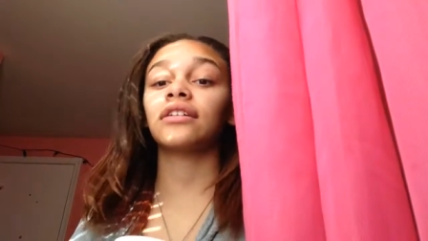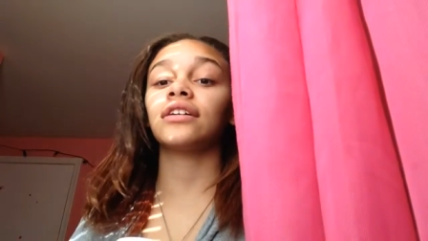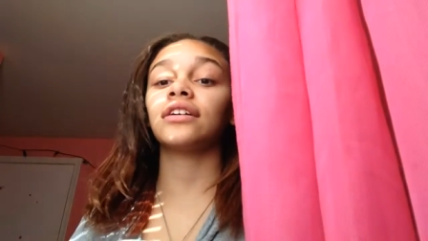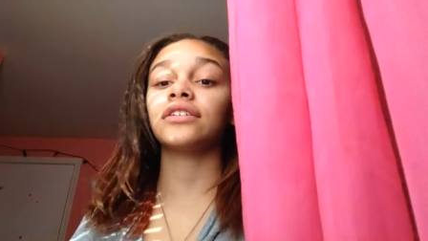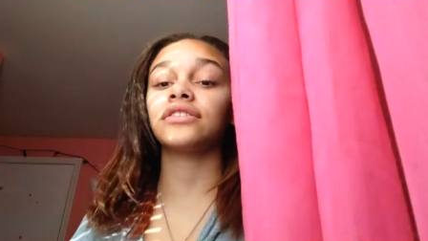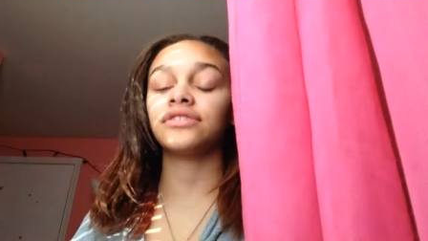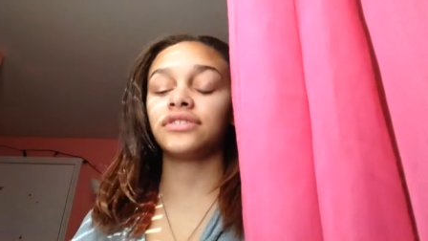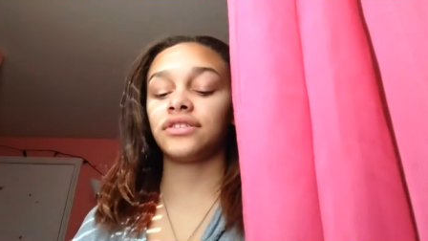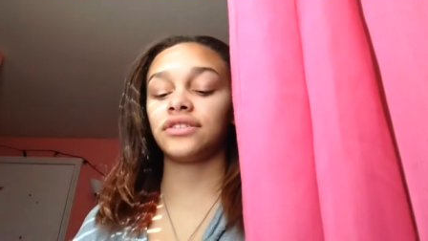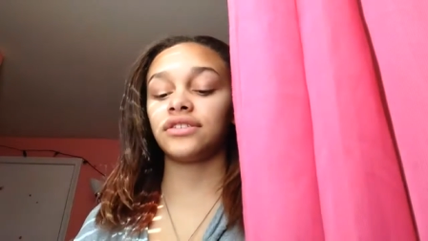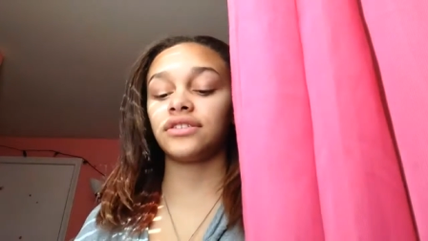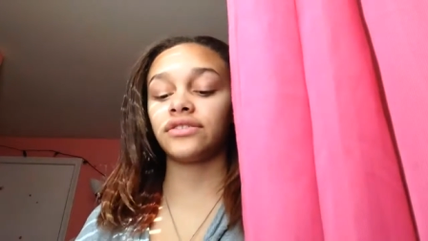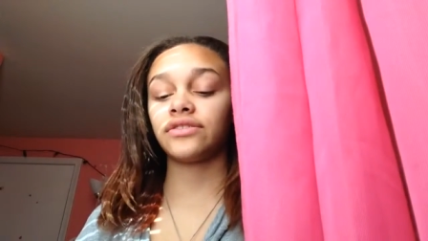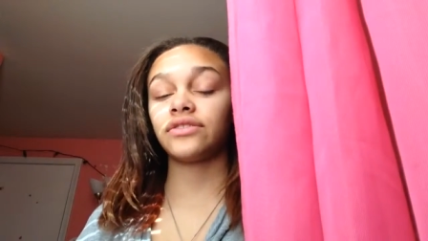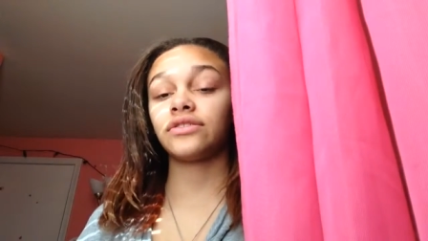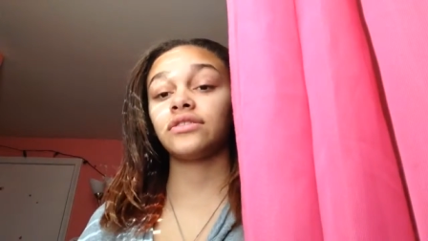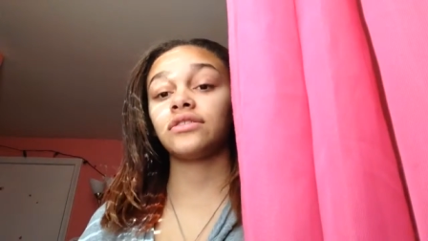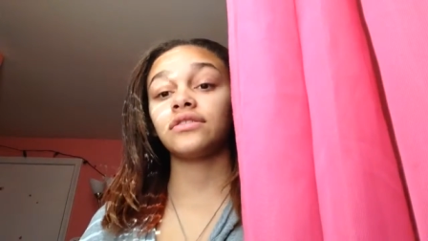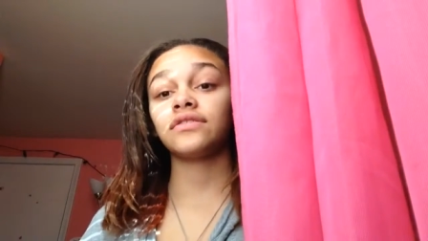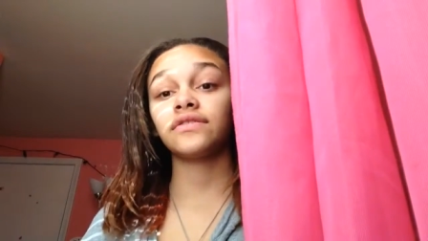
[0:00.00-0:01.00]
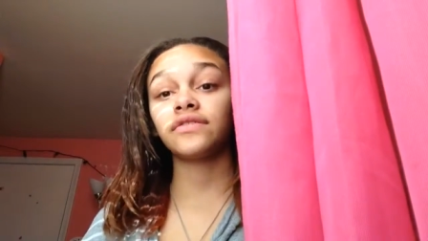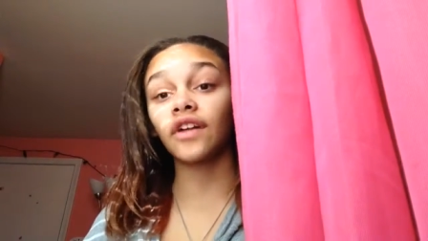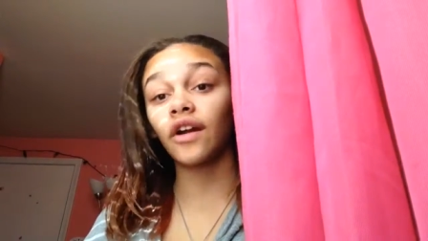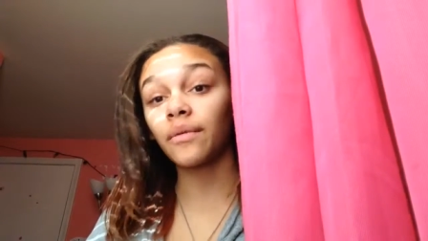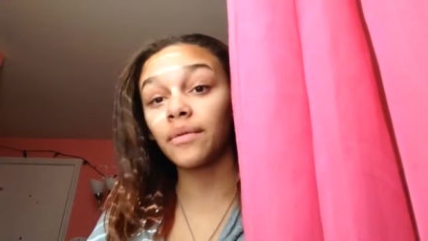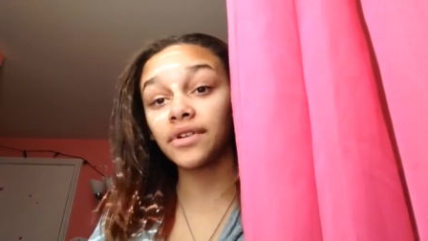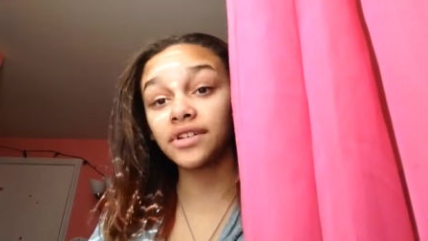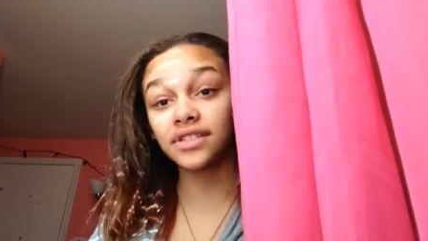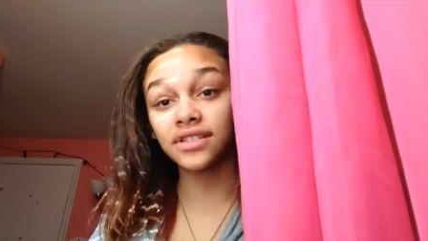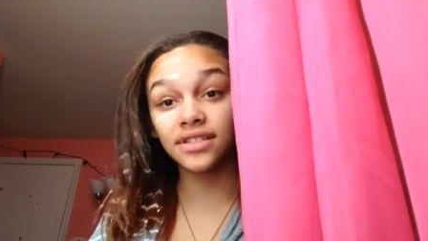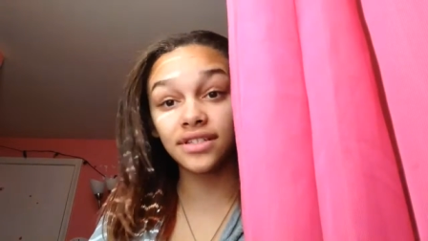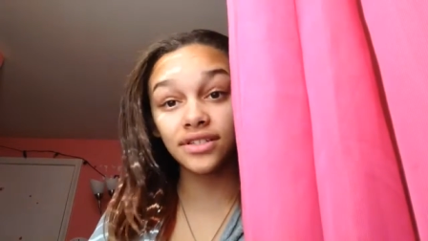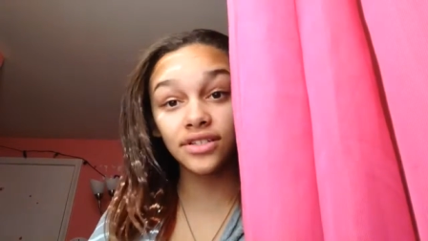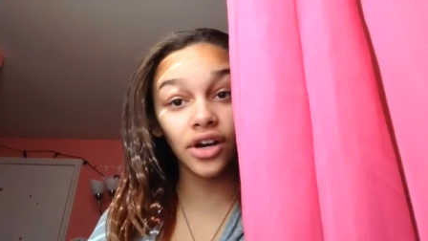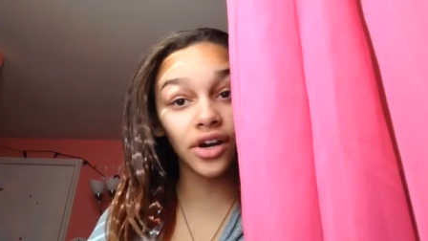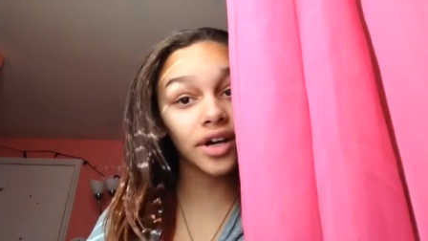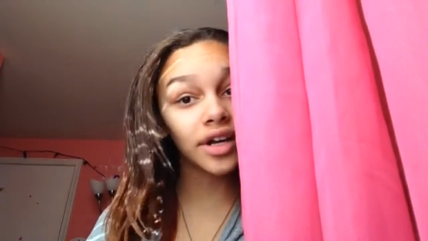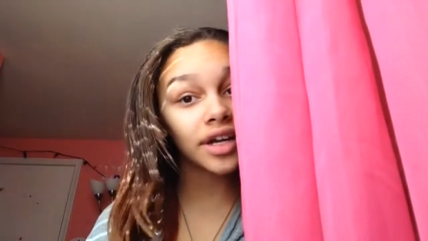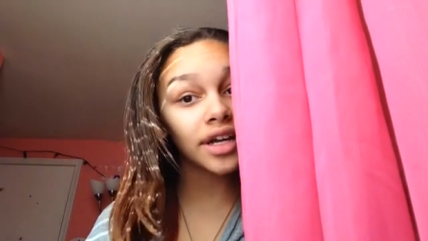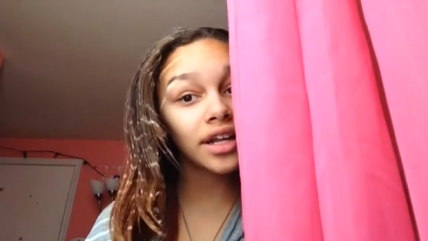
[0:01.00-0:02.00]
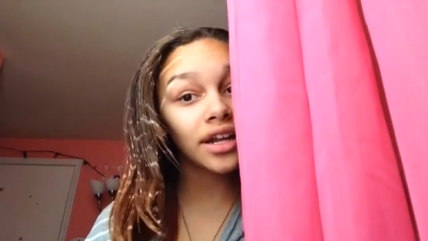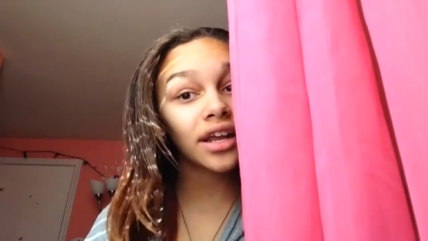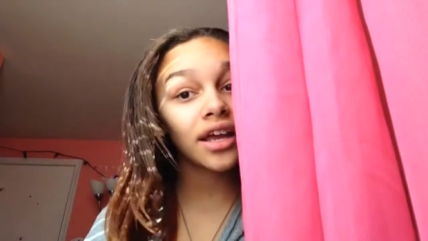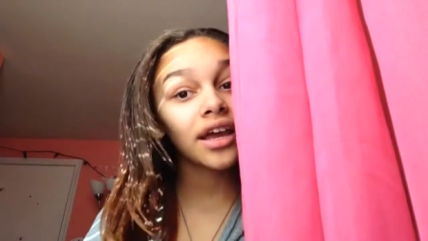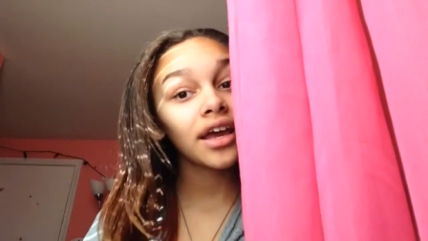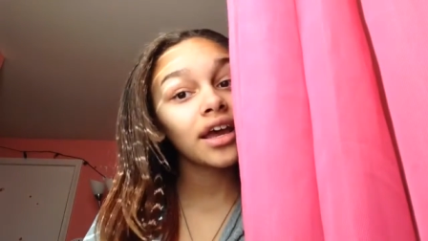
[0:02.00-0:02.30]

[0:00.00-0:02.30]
because Starbucks is in Target,